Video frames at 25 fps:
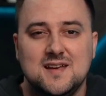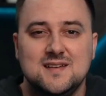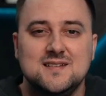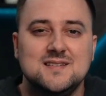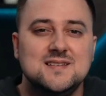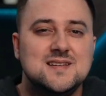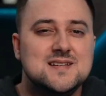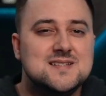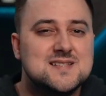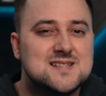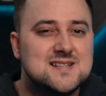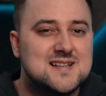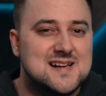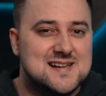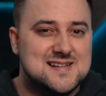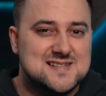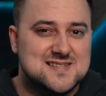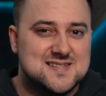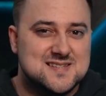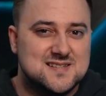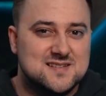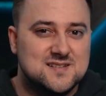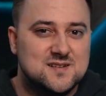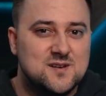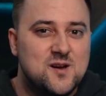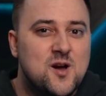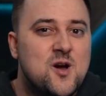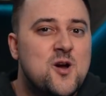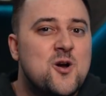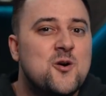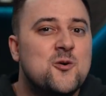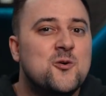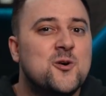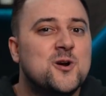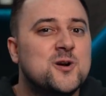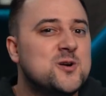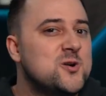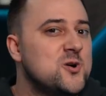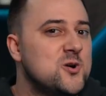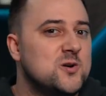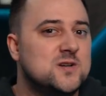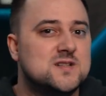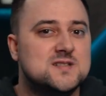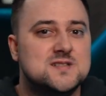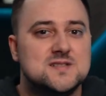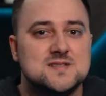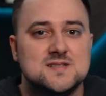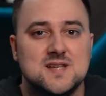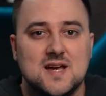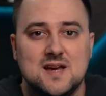In this lesson, we're
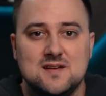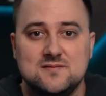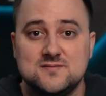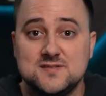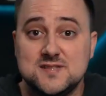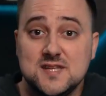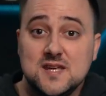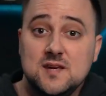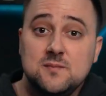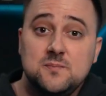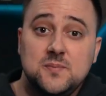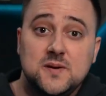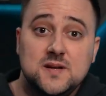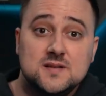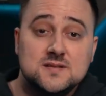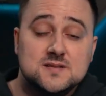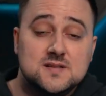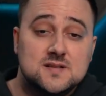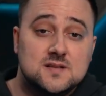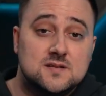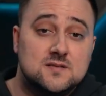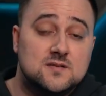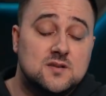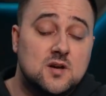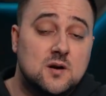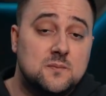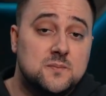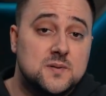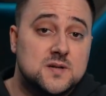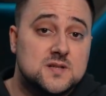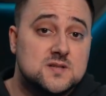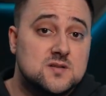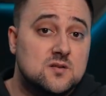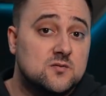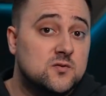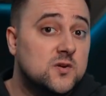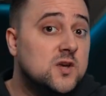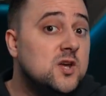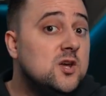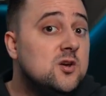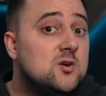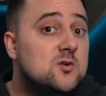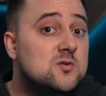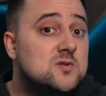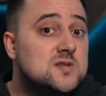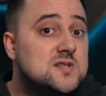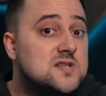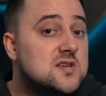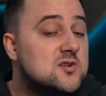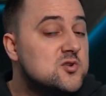going to dive deep into the topics of
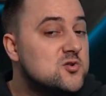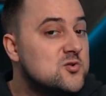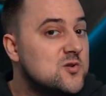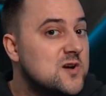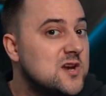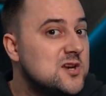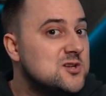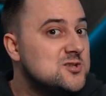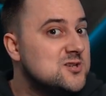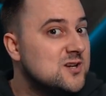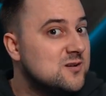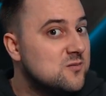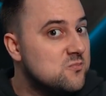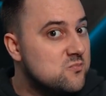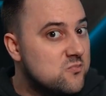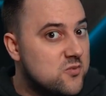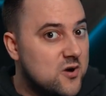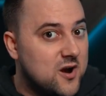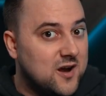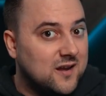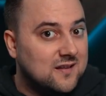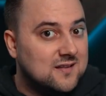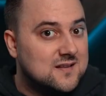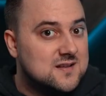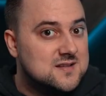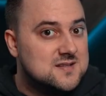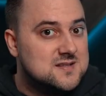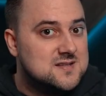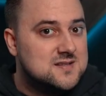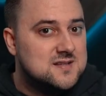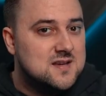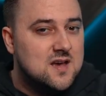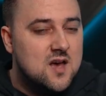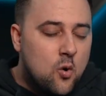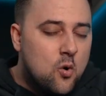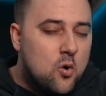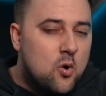hue, saturation, and brightness,